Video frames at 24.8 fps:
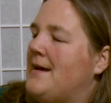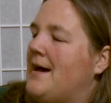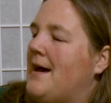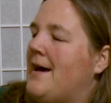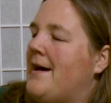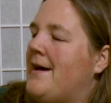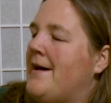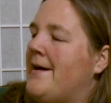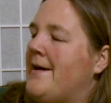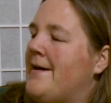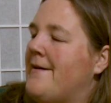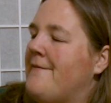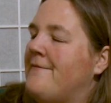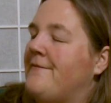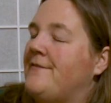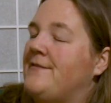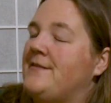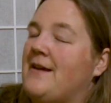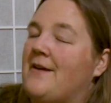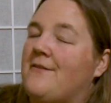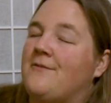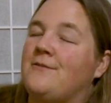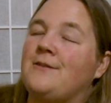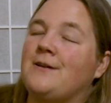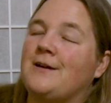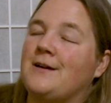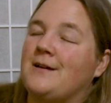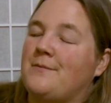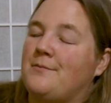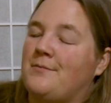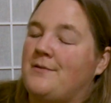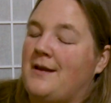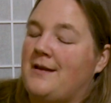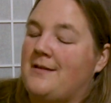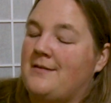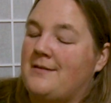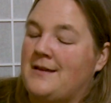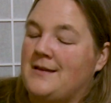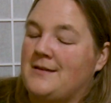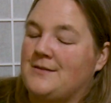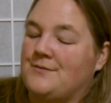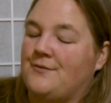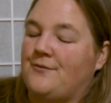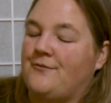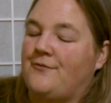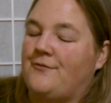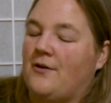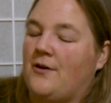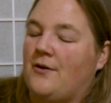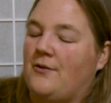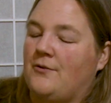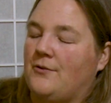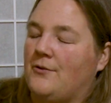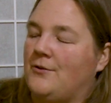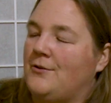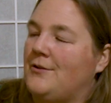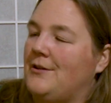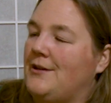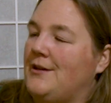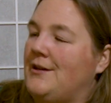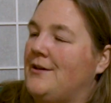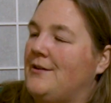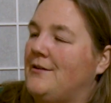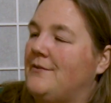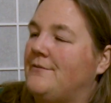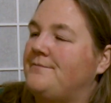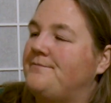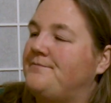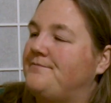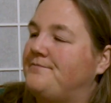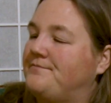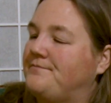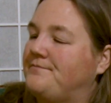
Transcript: I've definitely got to plant things for fall earlier.